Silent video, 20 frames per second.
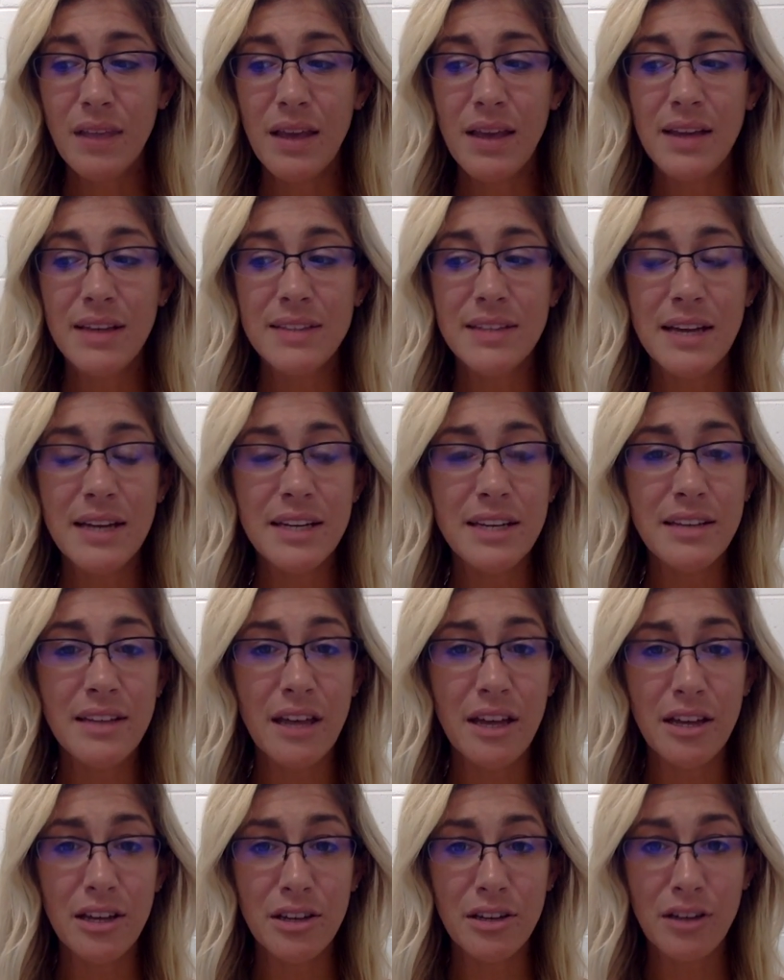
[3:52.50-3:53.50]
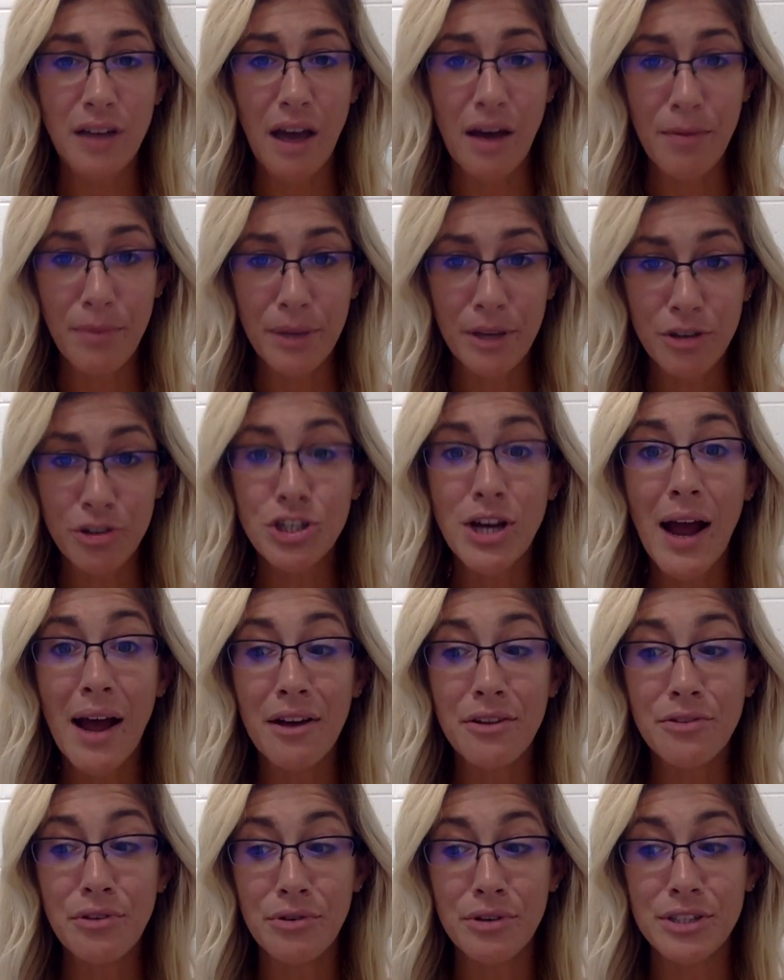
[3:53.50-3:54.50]
is the idea that having your
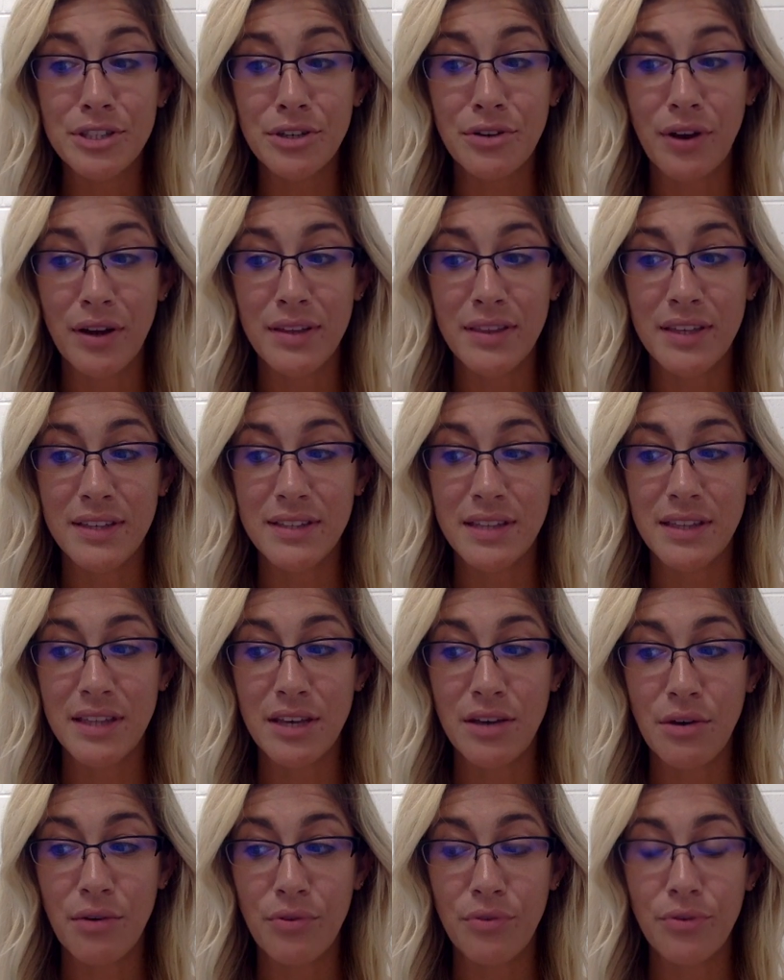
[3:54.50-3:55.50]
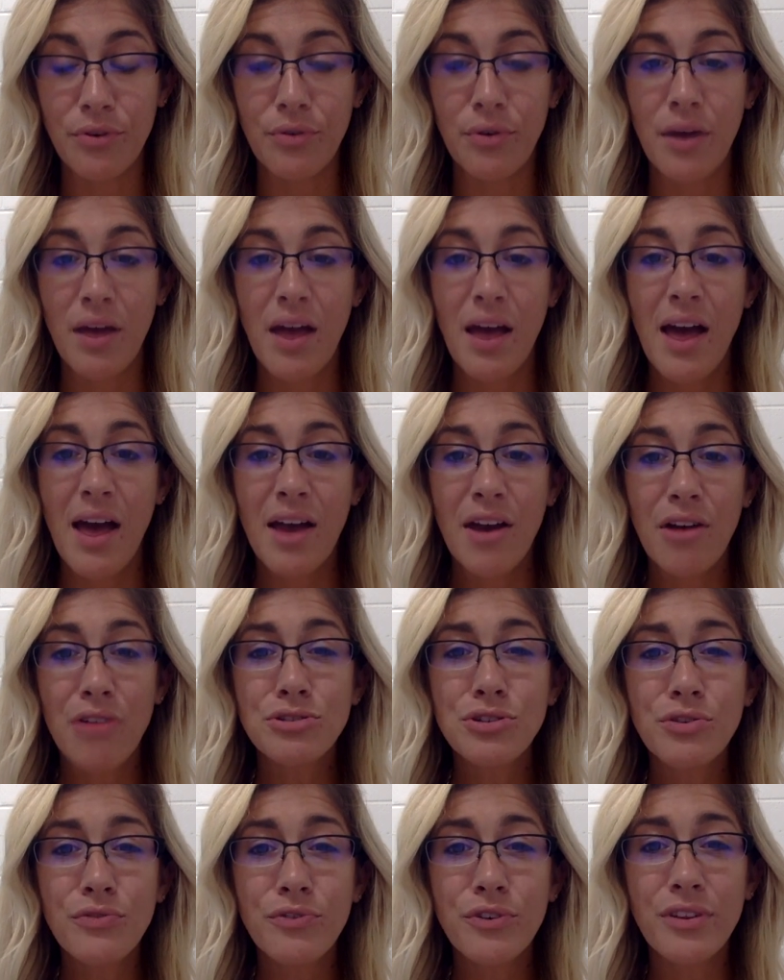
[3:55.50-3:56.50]
child notice the great things that they go through, and
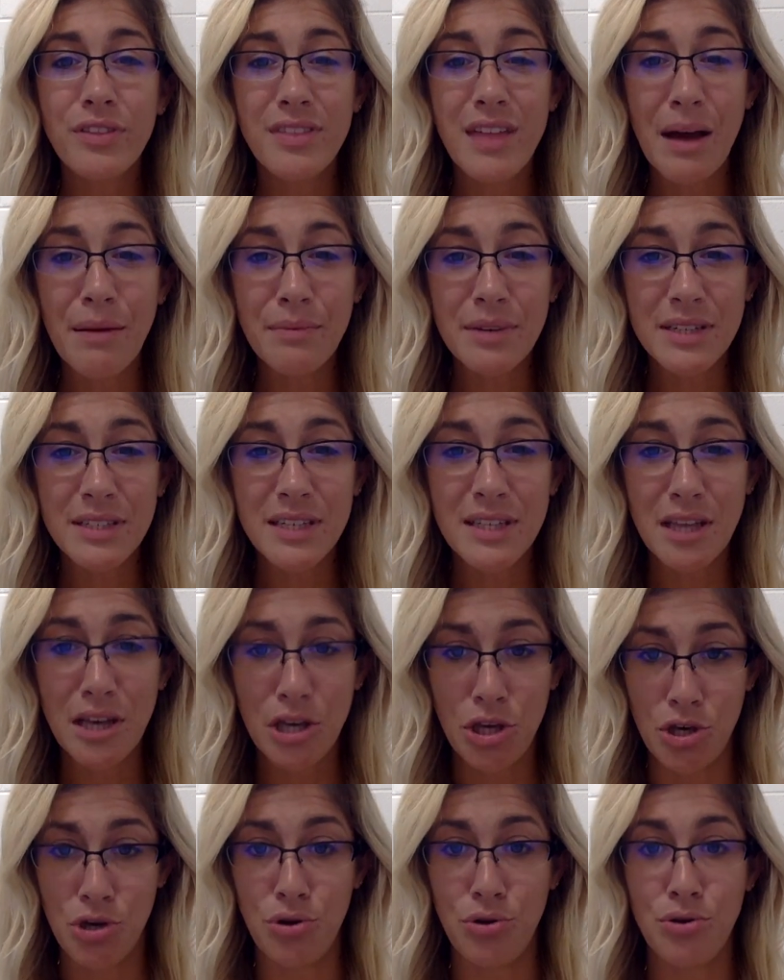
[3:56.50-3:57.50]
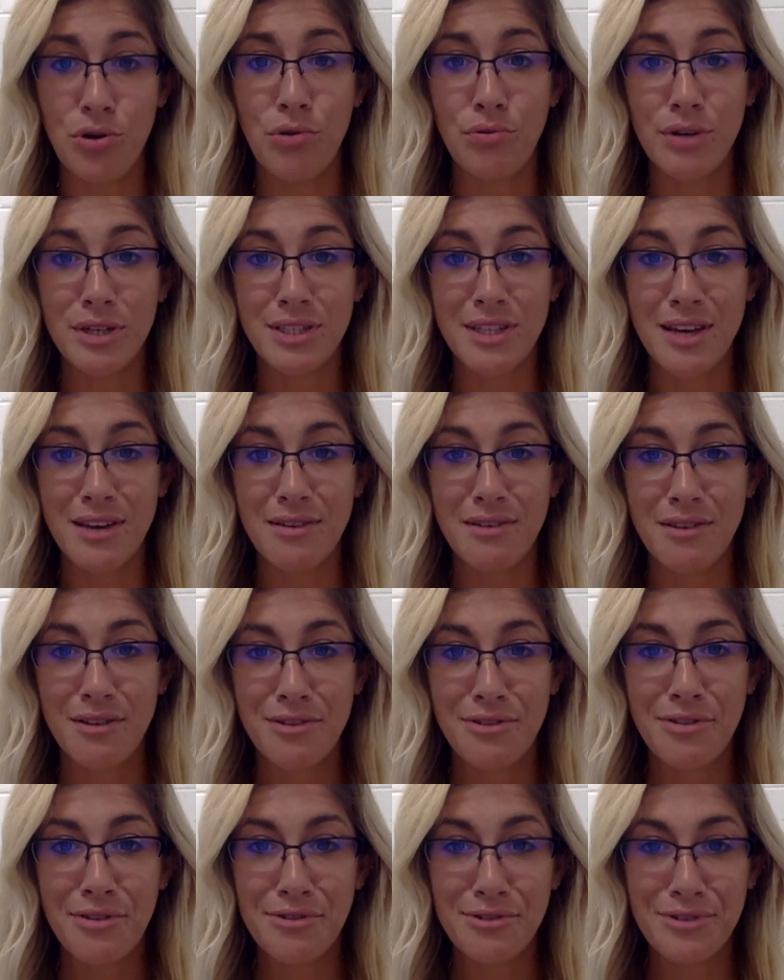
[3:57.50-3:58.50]
also for them to see that you're noticing
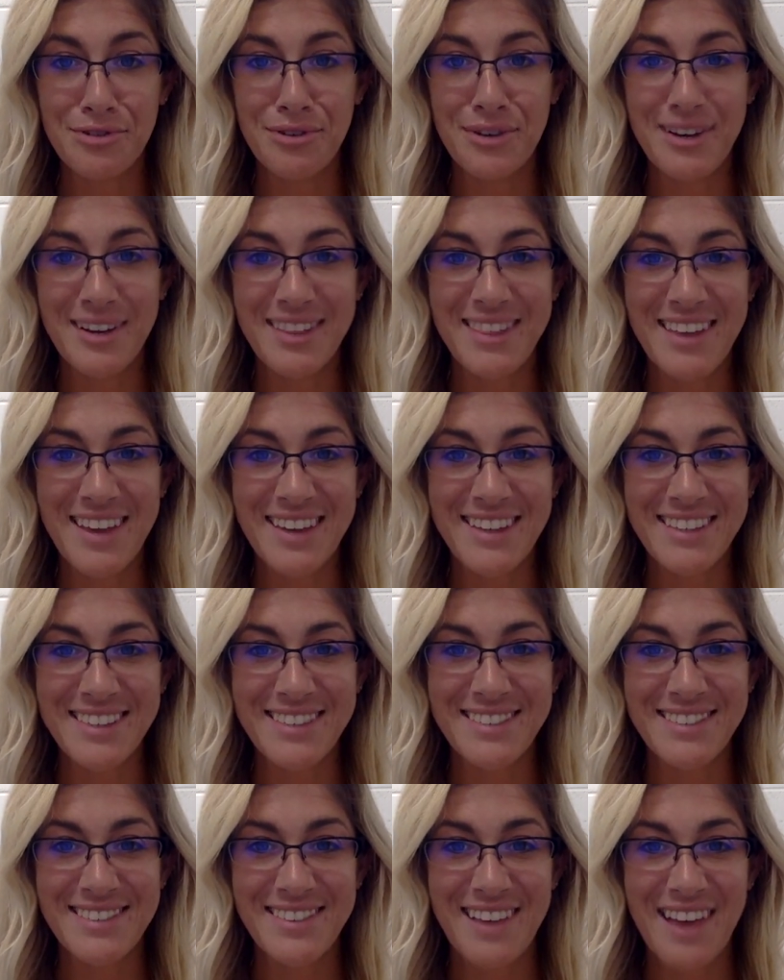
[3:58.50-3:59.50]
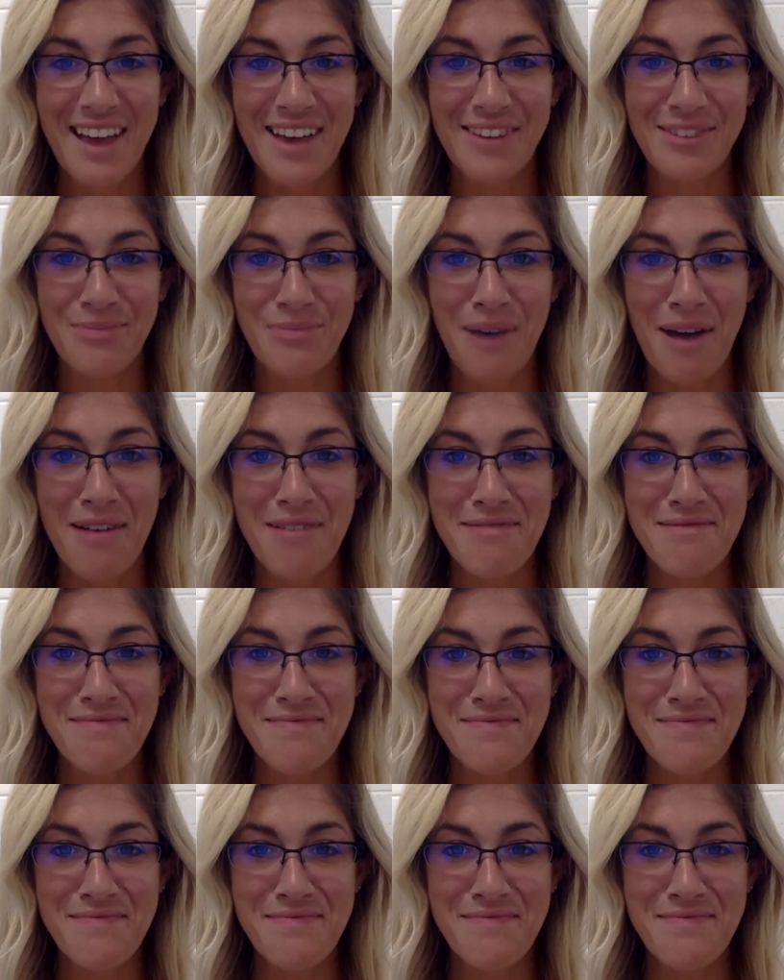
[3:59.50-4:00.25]
those 3 good things as well.